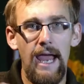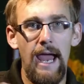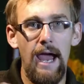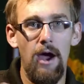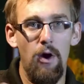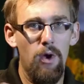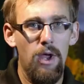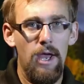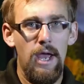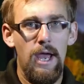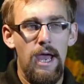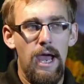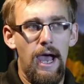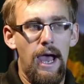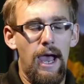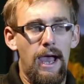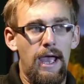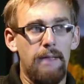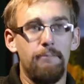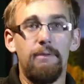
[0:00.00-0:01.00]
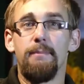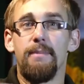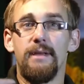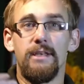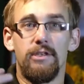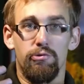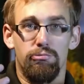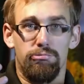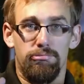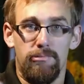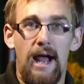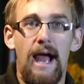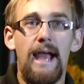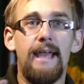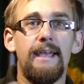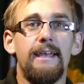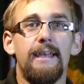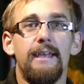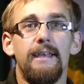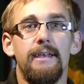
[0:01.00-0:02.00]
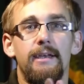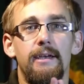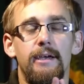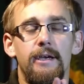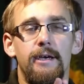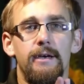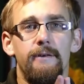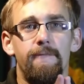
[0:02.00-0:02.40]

now, I may be derided